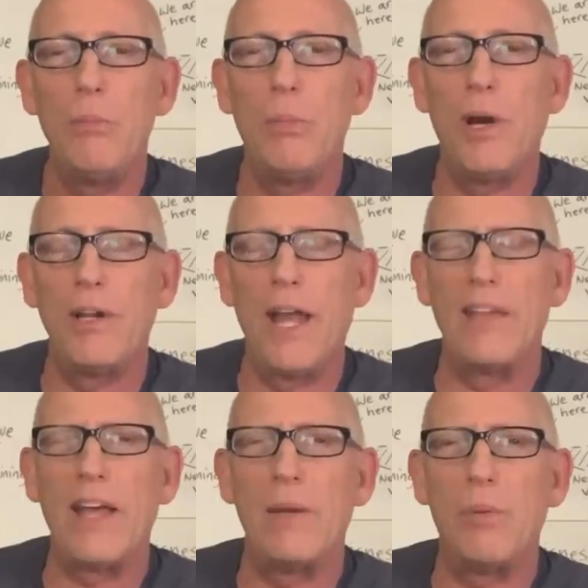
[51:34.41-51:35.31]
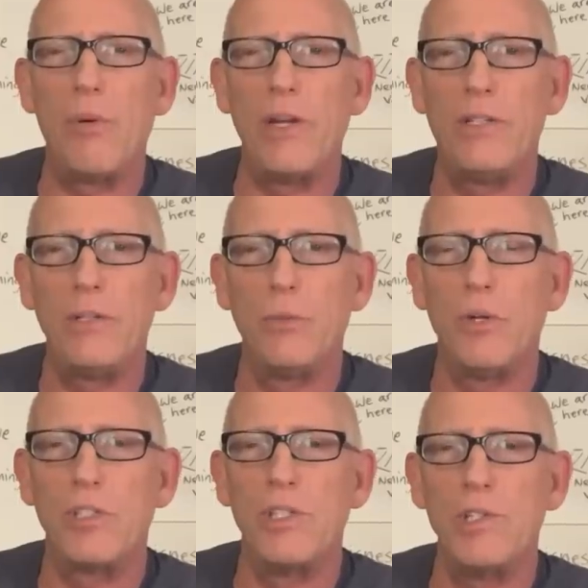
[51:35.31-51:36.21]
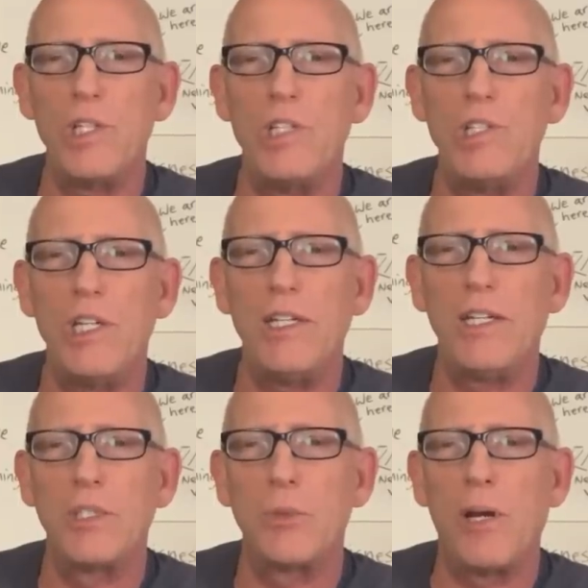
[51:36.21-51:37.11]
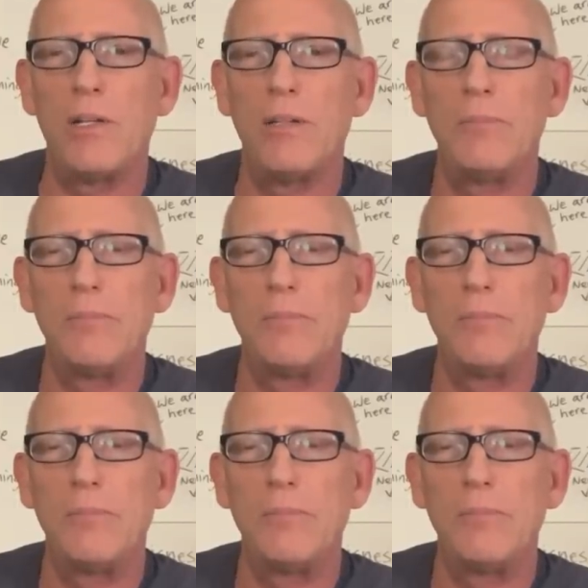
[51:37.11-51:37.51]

But at that point, wasn't she cheating as well?